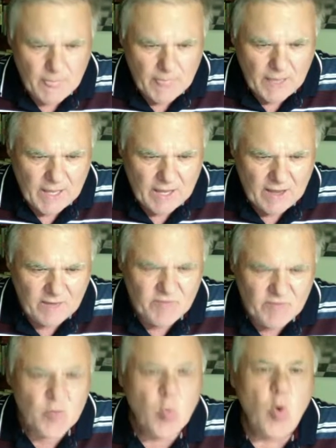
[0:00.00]

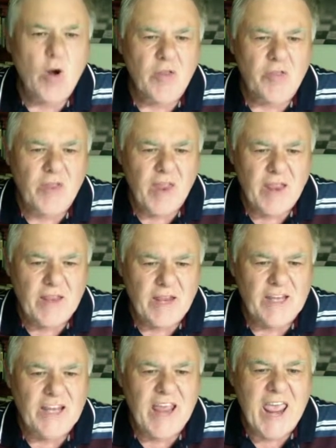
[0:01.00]
Viswanathan
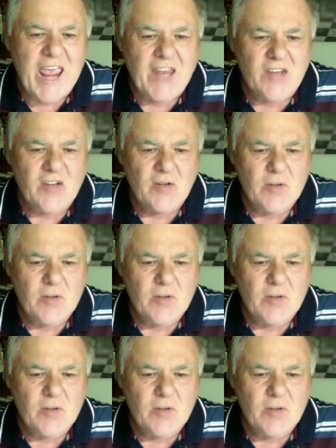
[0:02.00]
Anand